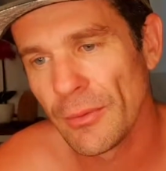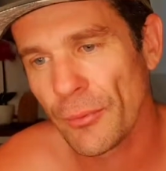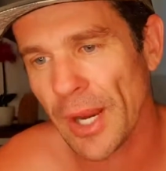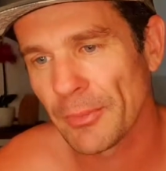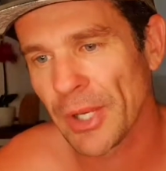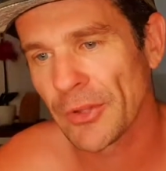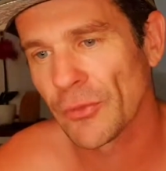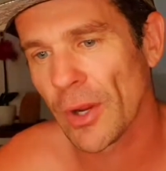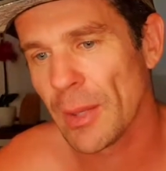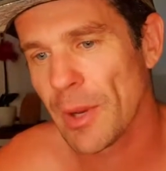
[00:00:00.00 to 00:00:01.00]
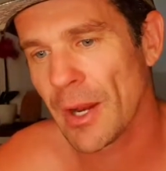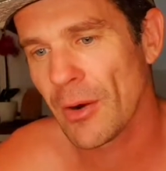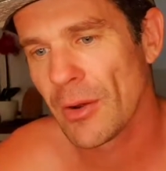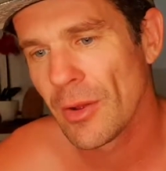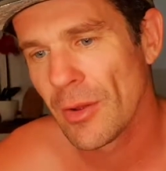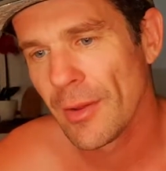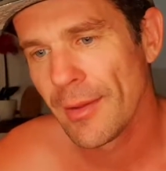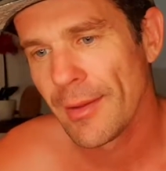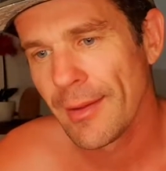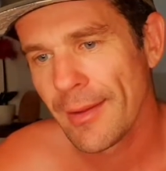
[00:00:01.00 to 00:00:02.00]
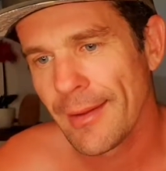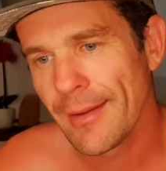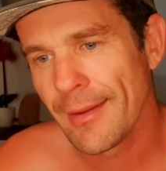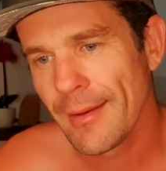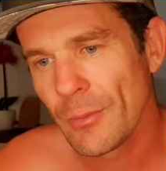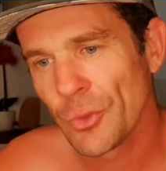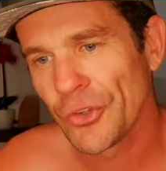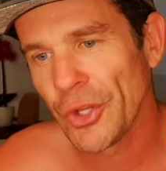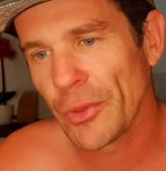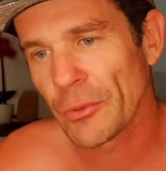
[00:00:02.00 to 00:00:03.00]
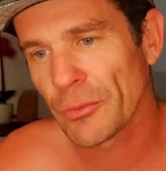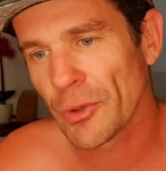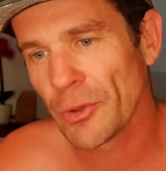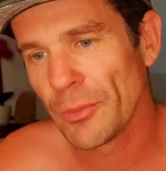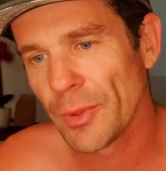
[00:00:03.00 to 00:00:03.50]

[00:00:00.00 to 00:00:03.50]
Free updates via email. And we'll see you on the road.